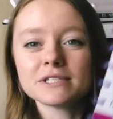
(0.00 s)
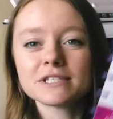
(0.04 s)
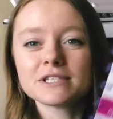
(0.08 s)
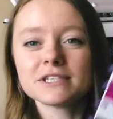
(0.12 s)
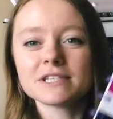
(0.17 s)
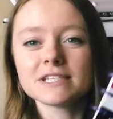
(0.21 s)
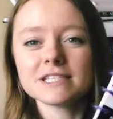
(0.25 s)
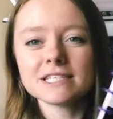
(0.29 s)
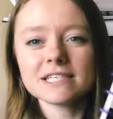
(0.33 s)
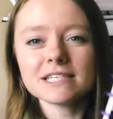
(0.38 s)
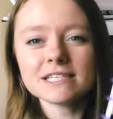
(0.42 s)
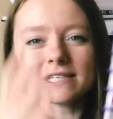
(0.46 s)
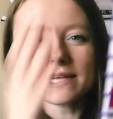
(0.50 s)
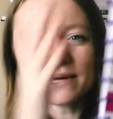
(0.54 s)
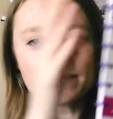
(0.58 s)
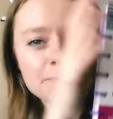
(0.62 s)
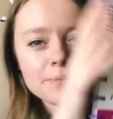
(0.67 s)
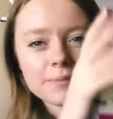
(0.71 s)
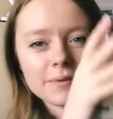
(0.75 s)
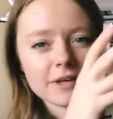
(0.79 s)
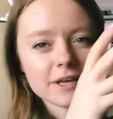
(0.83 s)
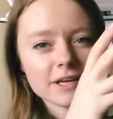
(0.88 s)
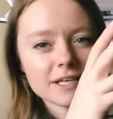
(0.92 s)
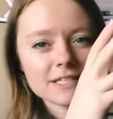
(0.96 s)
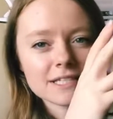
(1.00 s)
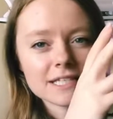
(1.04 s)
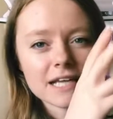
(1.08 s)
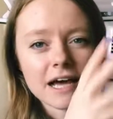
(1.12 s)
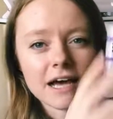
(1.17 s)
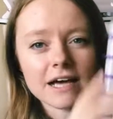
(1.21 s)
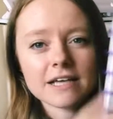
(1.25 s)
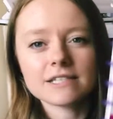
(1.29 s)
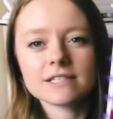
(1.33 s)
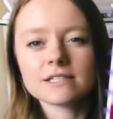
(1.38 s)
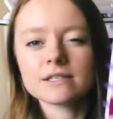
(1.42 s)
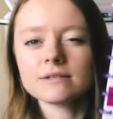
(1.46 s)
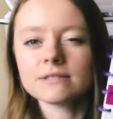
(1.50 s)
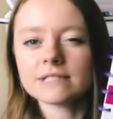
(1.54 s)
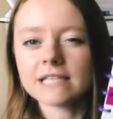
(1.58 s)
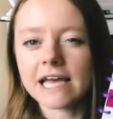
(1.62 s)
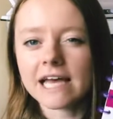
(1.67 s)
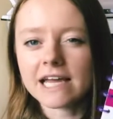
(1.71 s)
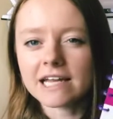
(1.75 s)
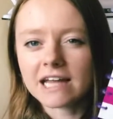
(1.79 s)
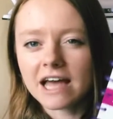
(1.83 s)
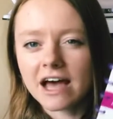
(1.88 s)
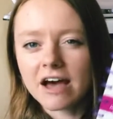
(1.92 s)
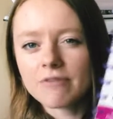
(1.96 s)
So this is a big size, so it's
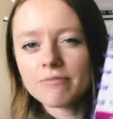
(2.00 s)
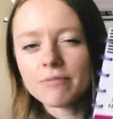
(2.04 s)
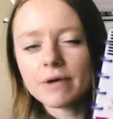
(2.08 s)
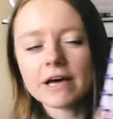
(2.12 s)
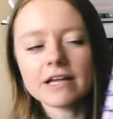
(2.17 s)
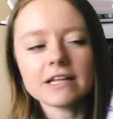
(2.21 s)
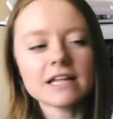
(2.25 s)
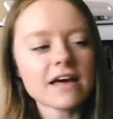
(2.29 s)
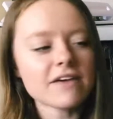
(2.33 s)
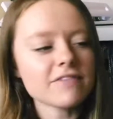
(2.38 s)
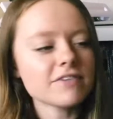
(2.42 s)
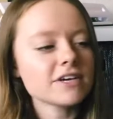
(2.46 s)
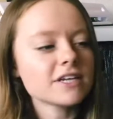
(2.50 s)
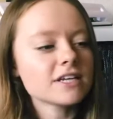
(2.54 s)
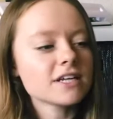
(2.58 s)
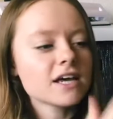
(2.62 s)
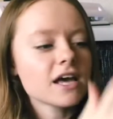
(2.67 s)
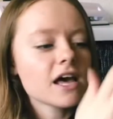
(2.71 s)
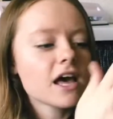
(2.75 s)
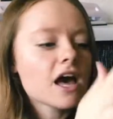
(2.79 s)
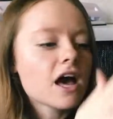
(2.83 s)
8.5 by 11,